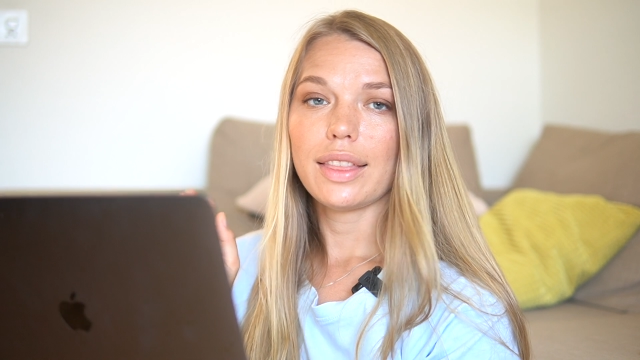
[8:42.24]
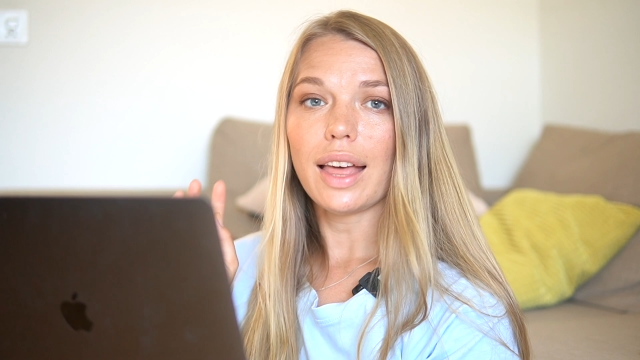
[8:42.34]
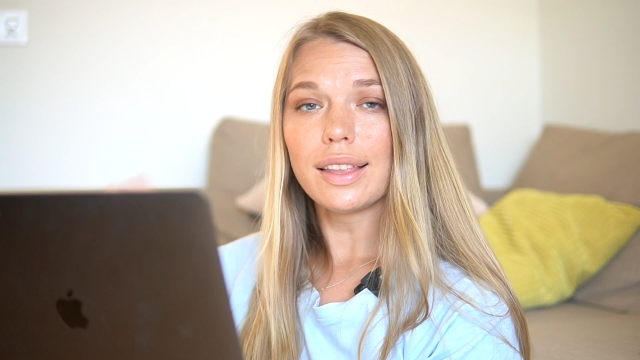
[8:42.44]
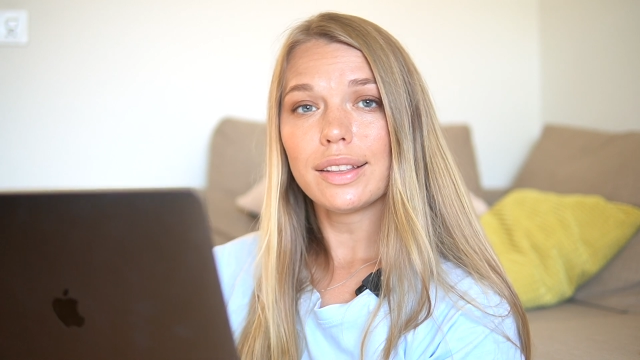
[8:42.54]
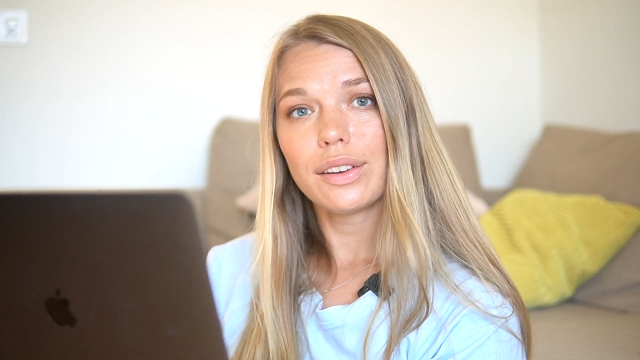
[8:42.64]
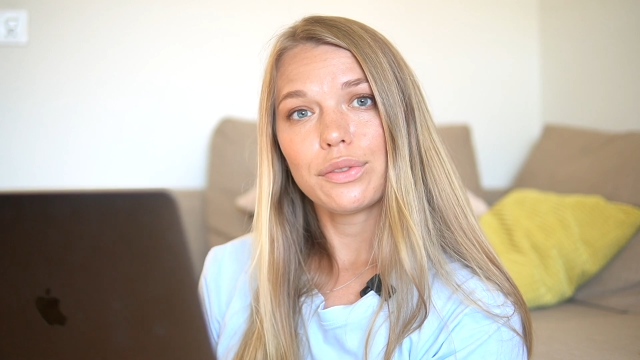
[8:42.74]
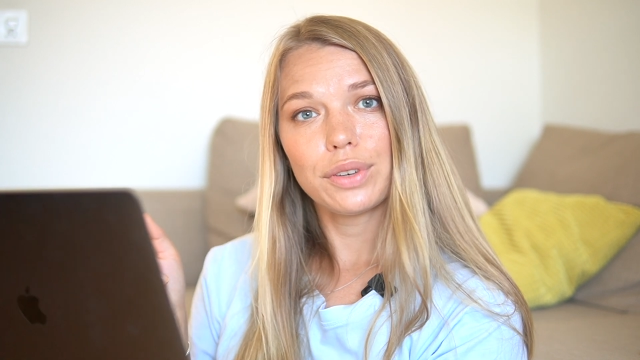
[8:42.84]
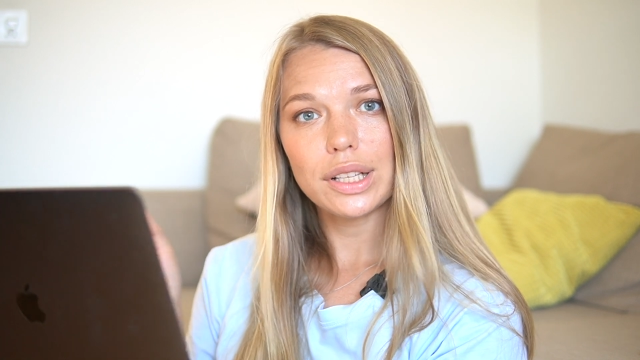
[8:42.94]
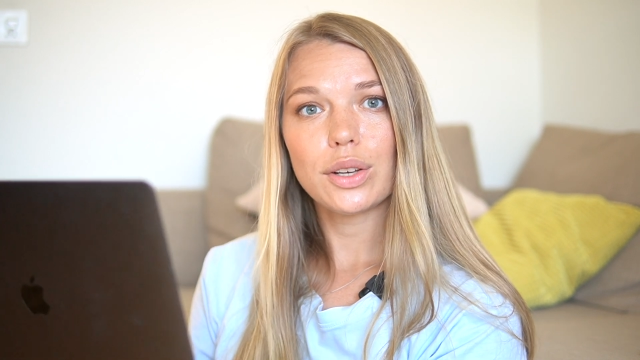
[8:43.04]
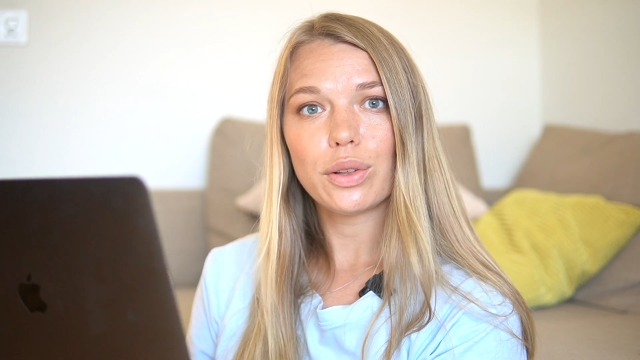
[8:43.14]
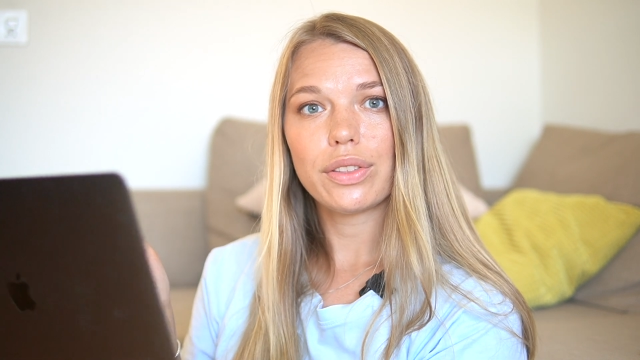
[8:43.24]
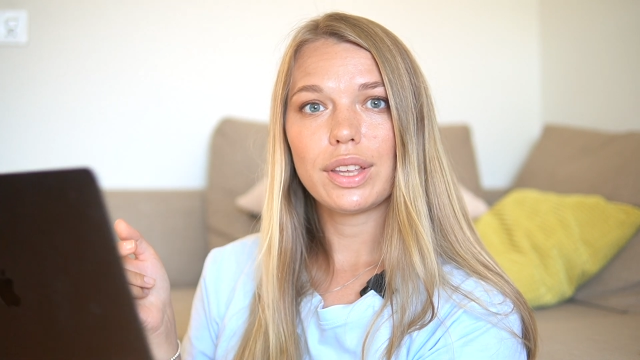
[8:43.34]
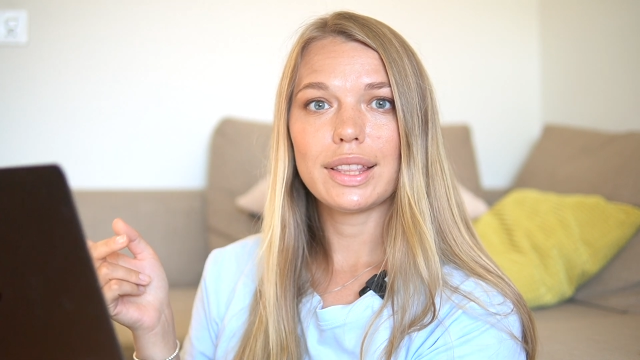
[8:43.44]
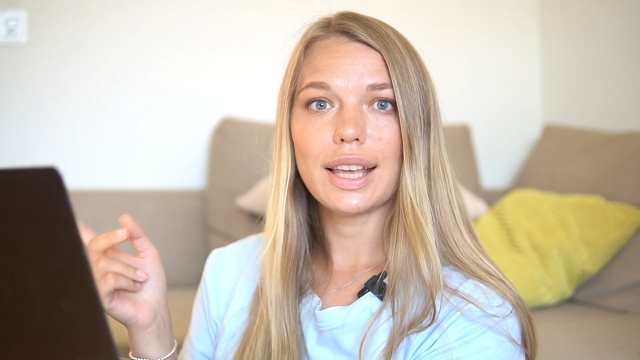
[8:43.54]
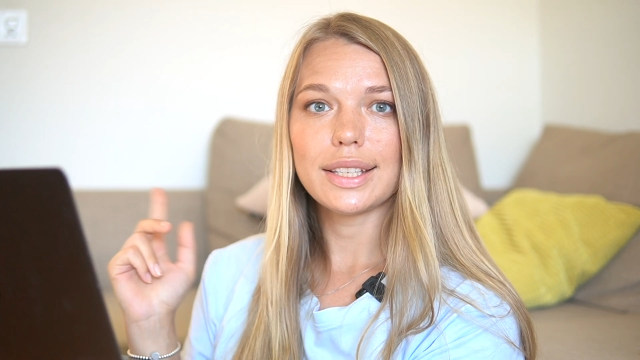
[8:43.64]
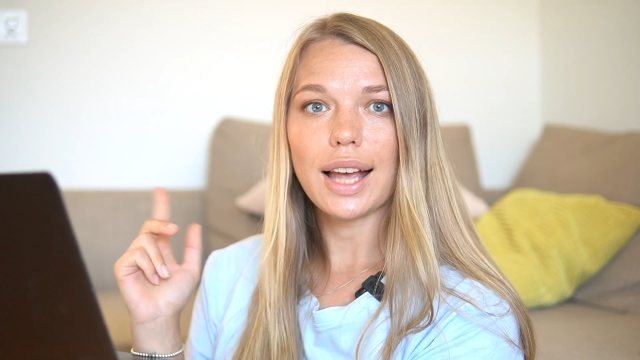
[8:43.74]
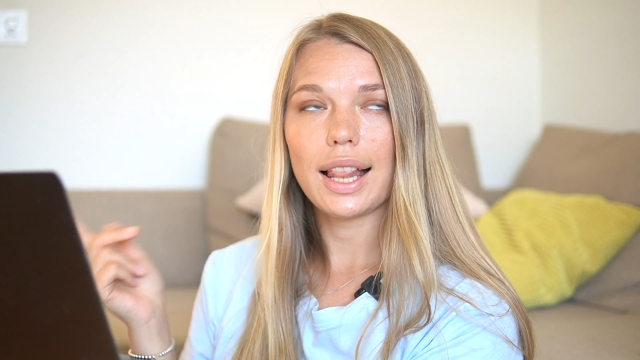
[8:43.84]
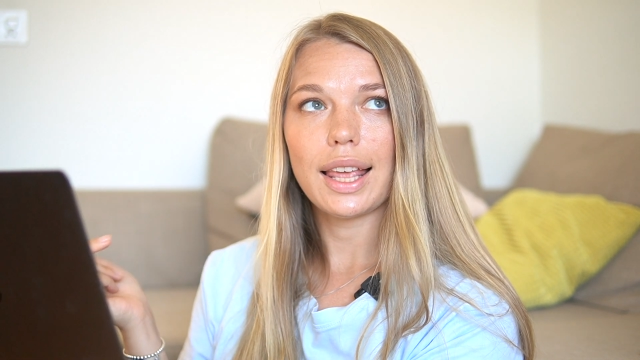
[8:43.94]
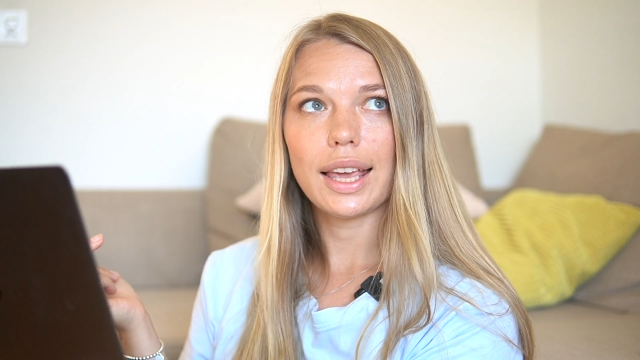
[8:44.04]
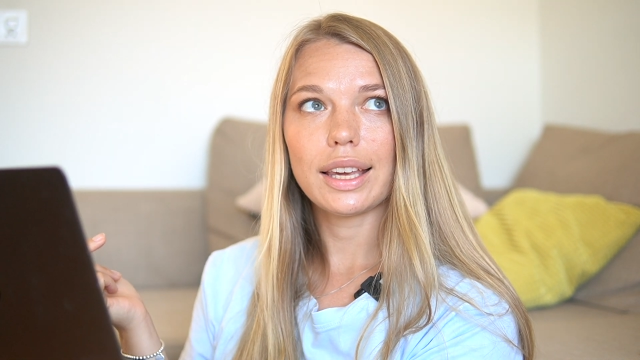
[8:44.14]
The other really cool thing that
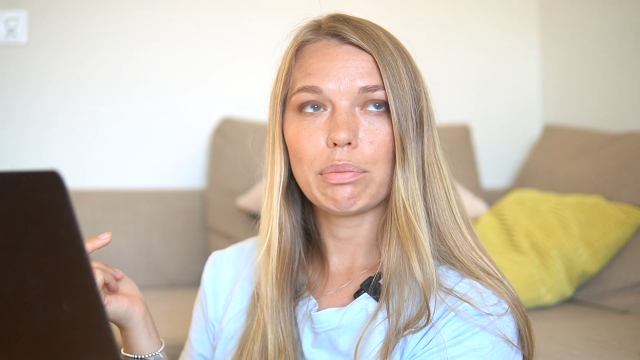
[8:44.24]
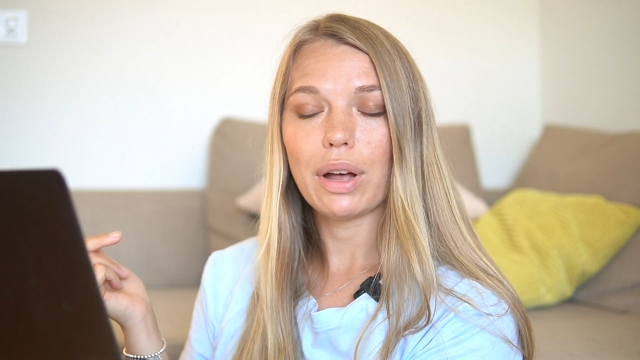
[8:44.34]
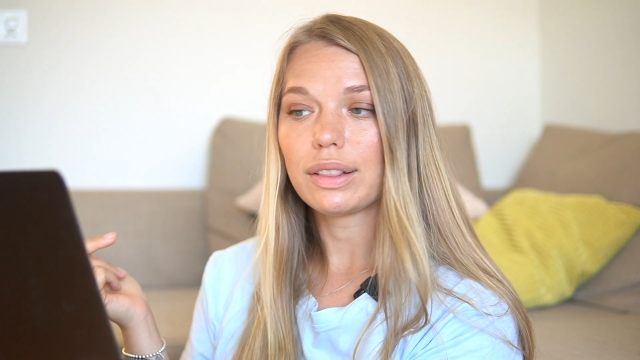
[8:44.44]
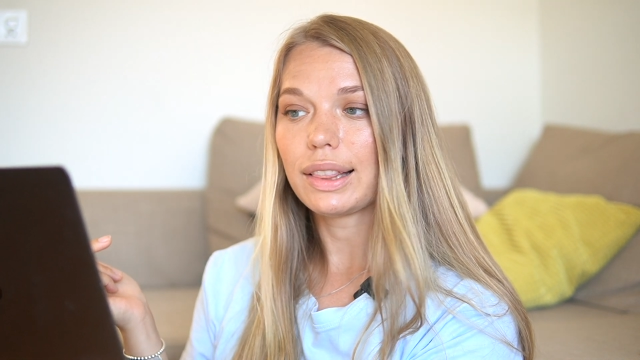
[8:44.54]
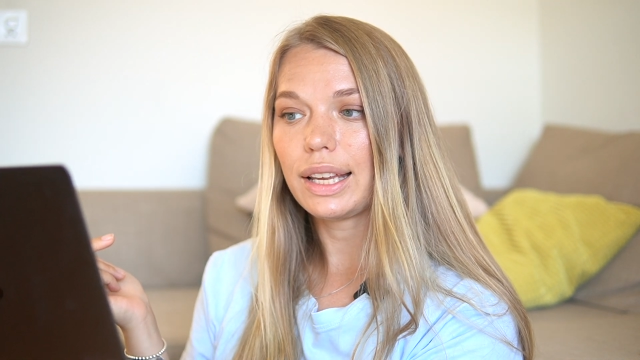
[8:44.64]
I like about